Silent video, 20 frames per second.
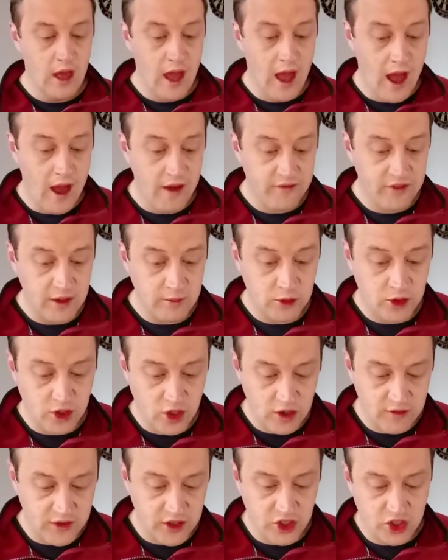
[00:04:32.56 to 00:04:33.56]
Have them
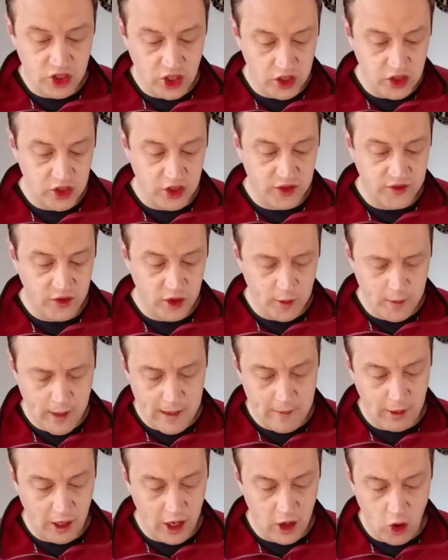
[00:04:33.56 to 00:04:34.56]
serve as judges for the
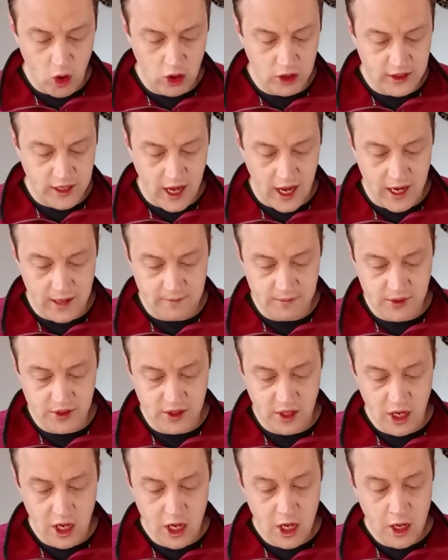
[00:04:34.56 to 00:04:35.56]
people at all
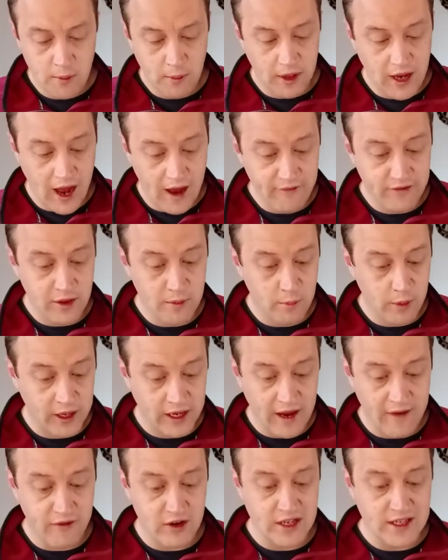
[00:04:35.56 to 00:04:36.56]
times but have them bring
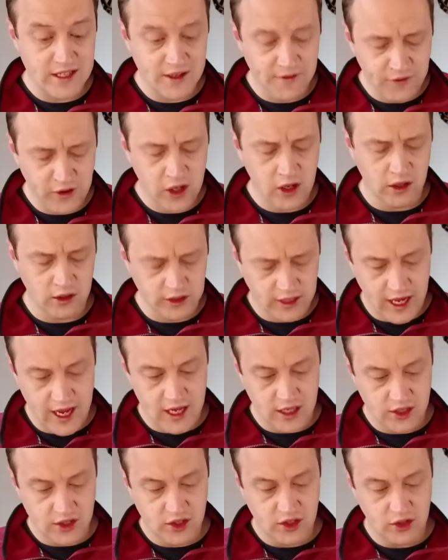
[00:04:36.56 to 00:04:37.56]
every difficult
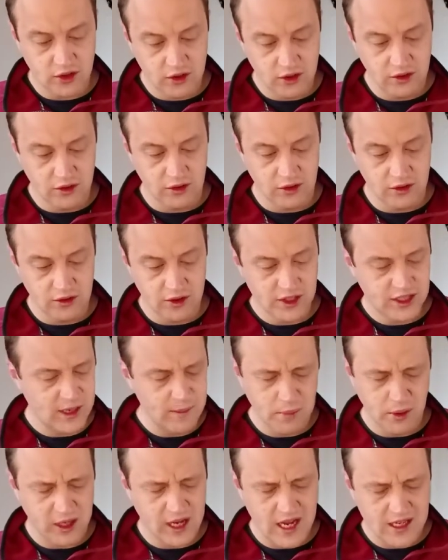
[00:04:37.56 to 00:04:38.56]
case to you. The
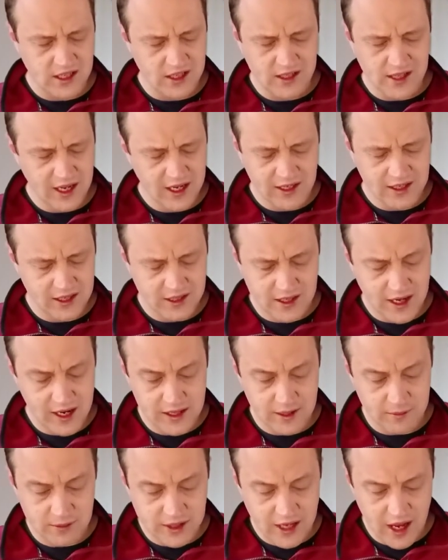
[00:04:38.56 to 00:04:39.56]
simple cases they can decide
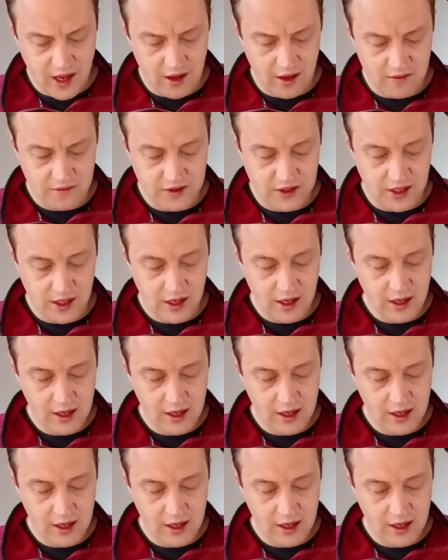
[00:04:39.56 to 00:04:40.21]
themselves.